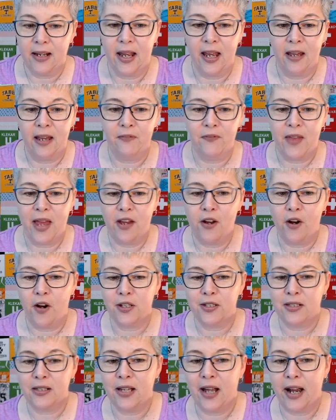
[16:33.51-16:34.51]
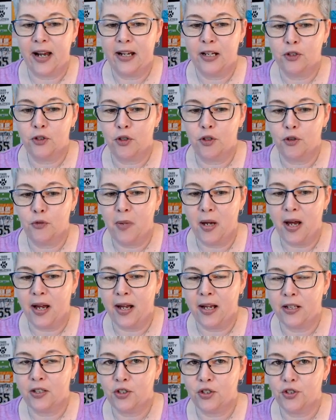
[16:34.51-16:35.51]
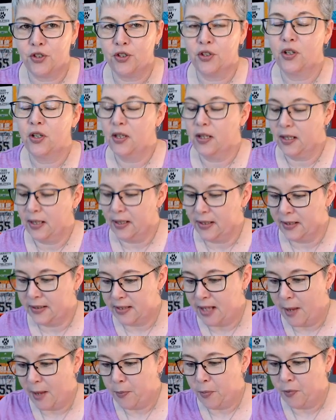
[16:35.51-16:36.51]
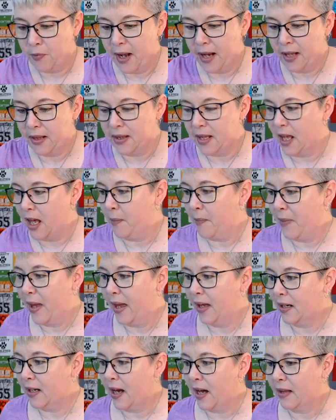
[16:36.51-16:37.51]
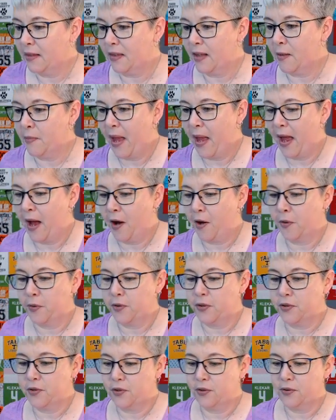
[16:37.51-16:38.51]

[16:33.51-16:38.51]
If they are sliding too much, separate them and cut them out